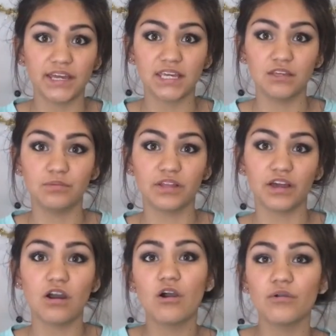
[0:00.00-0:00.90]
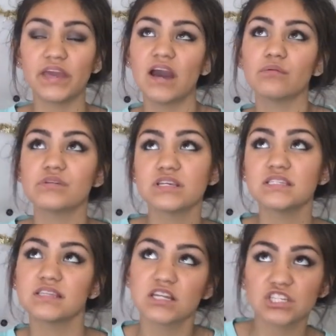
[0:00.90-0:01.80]
Like, he'd be like, oh yeah, we're
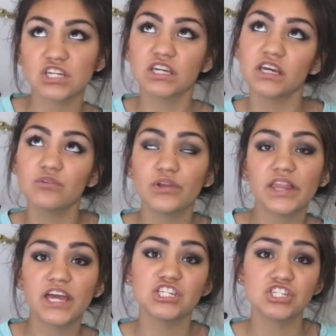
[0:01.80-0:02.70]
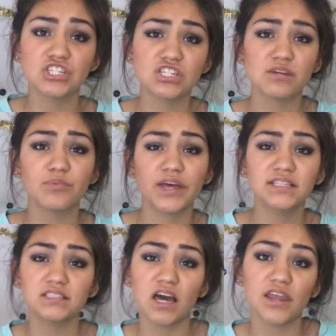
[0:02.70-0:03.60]
in such a good relationship,
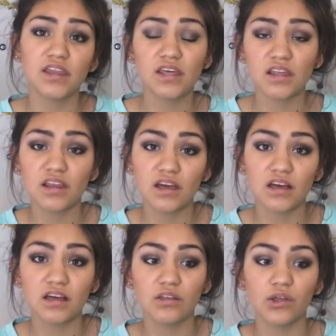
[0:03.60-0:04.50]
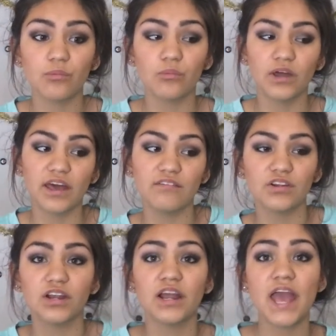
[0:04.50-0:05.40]
like da da da da da, like
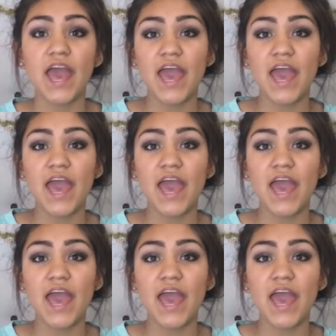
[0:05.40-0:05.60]
whatever.